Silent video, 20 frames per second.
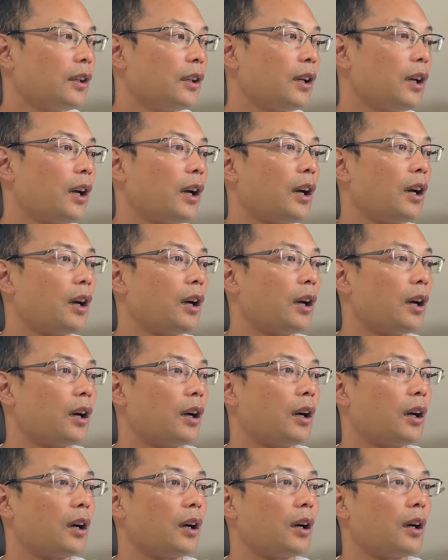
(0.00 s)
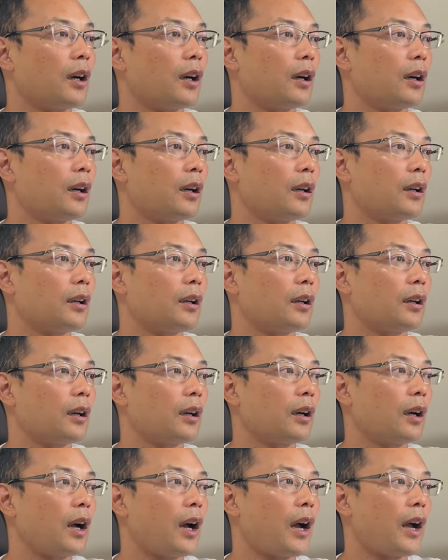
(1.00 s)
I
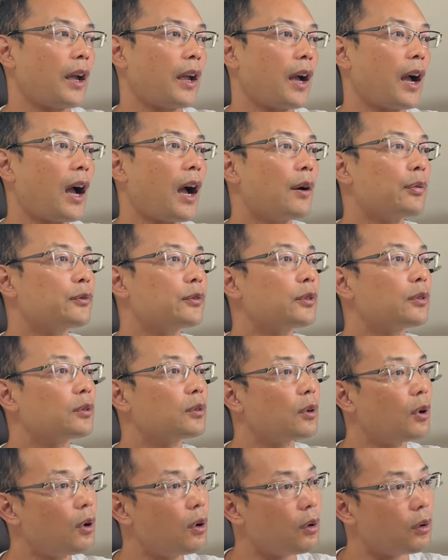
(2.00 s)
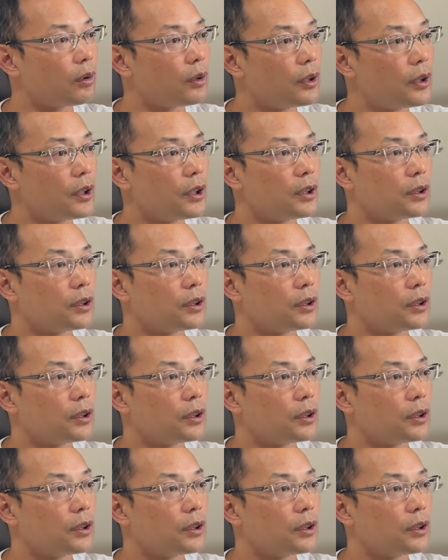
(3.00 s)
have to go.